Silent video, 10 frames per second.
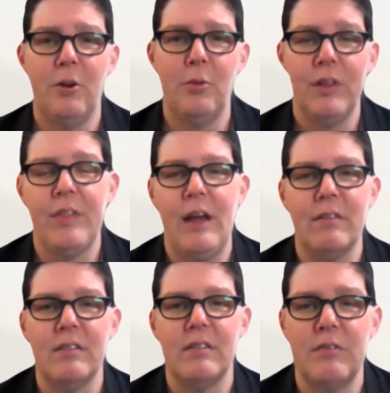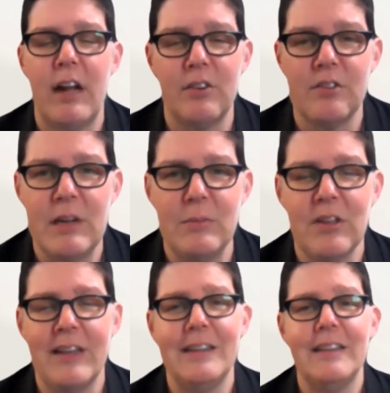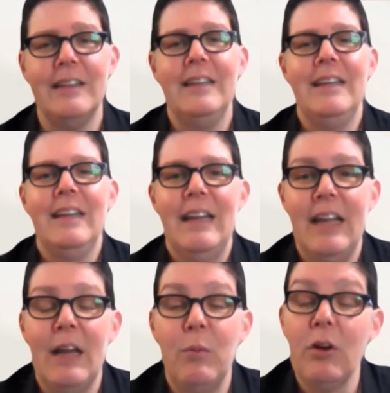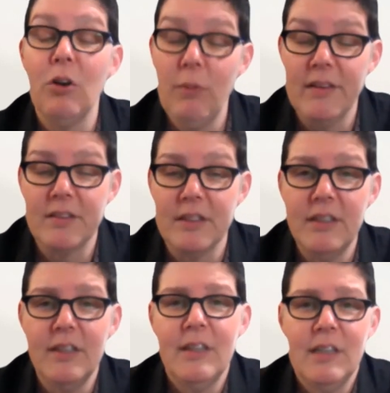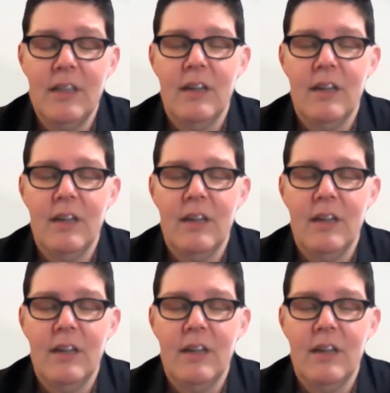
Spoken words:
banner with thousands of doctors' names on it, and we were arrested.